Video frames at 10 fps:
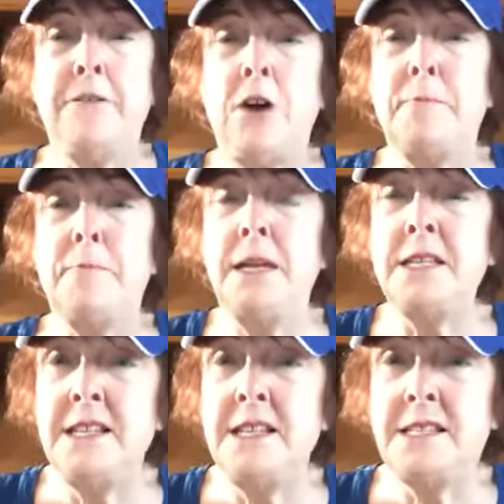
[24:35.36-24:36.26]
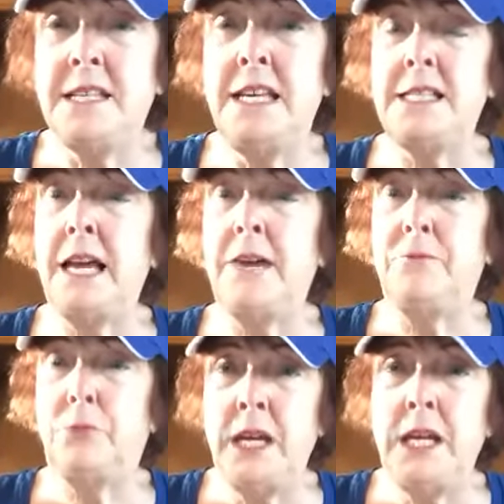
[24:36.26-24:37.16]
of our
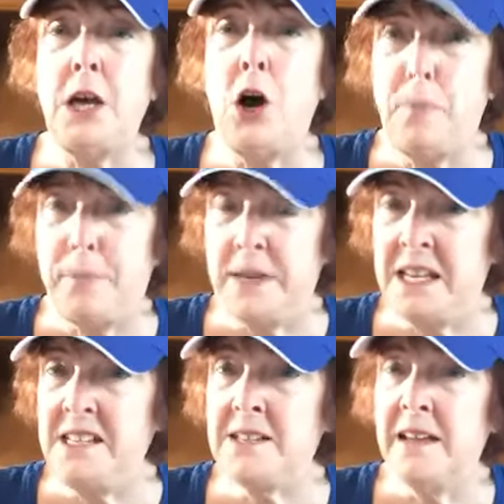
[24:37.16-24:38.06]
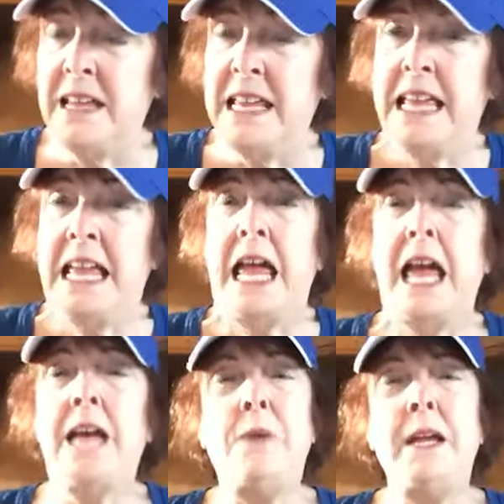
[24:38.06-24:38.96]
businesses have reopened,
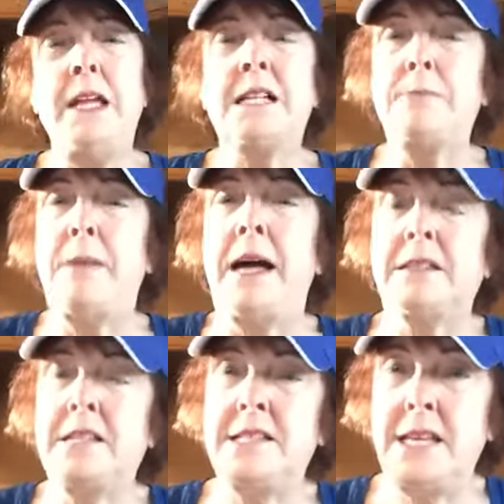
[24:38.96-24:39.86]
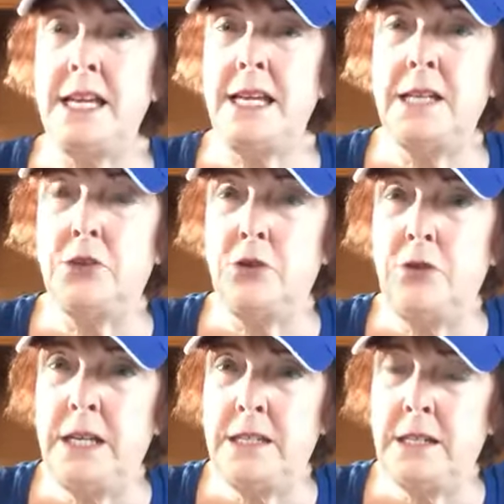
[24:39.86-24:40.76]
and we expect to
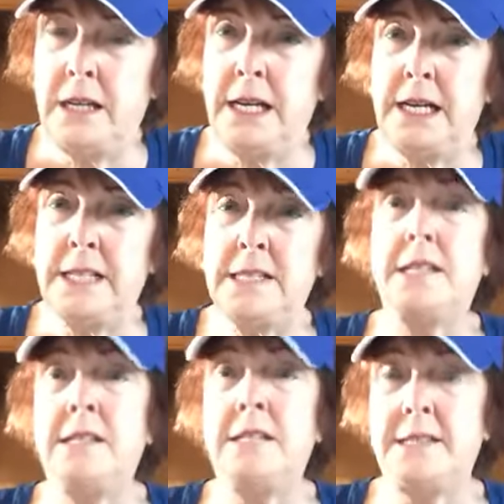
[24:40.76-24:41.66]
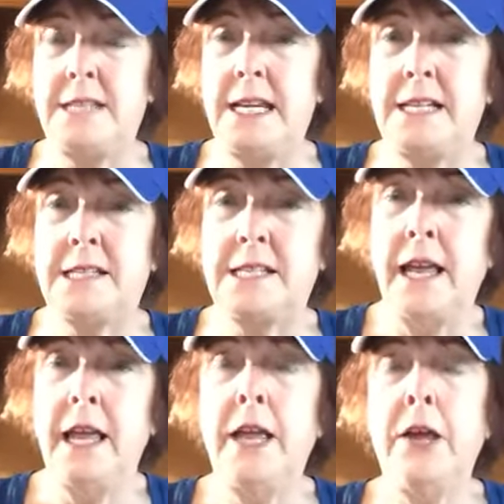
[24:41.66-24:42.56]
see good uh, statistics
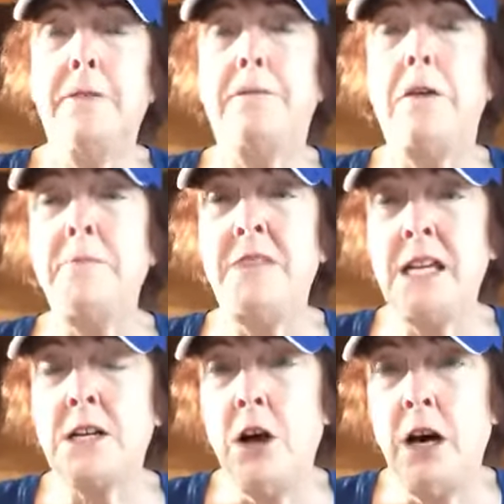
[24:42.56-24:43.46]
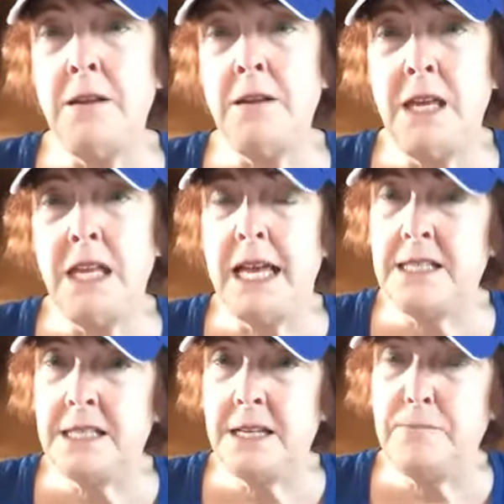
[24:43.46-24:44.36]
from the economy
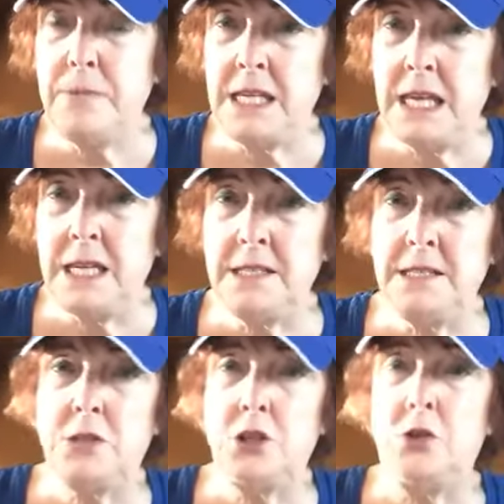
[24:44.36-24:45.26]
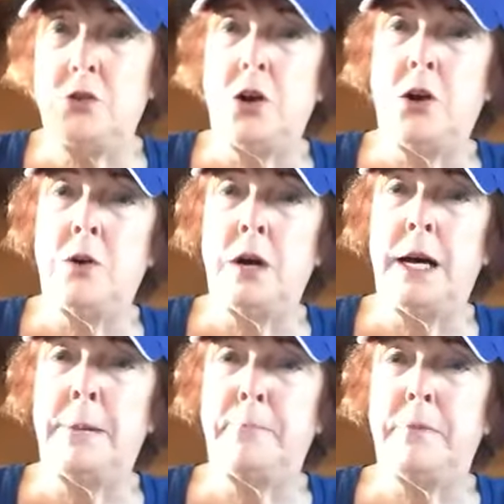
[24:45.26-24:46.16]
as it begins to go
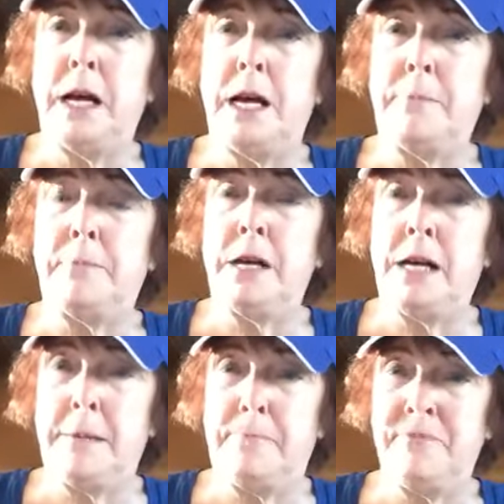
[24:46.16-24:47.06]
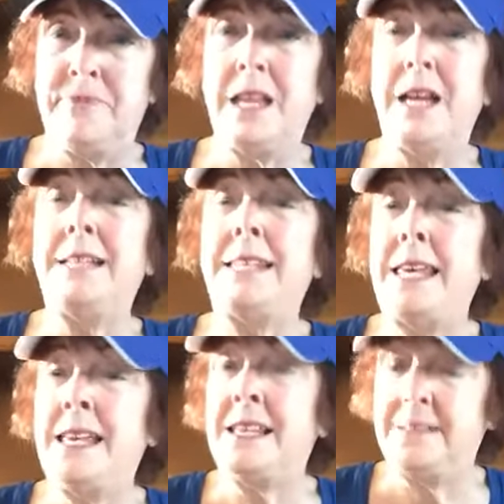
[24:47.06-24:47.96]
up, up, up
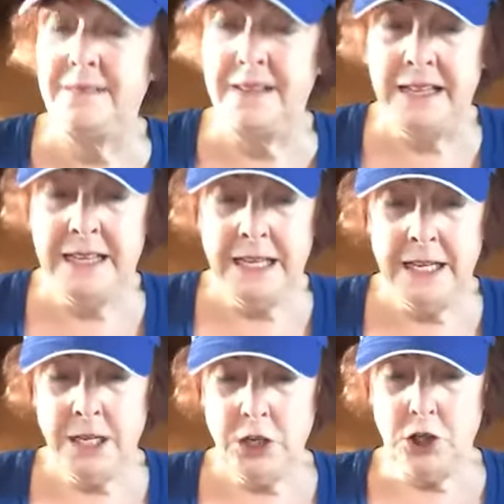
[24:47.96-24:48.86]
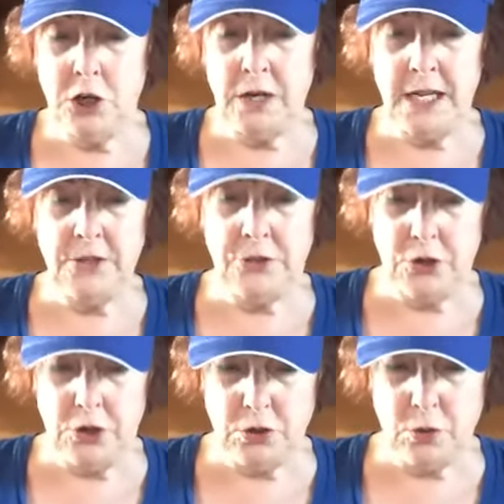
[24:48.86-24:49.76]
again during
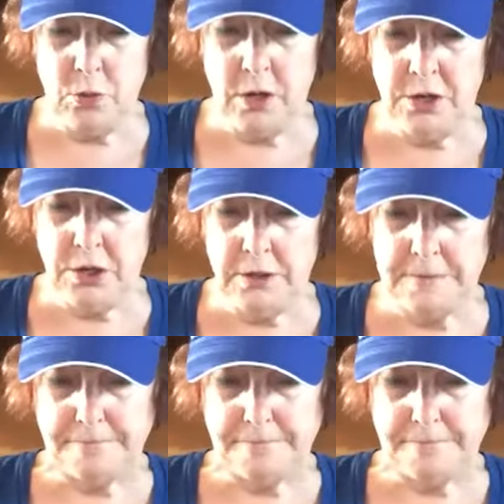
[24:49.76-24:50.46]
third quarter.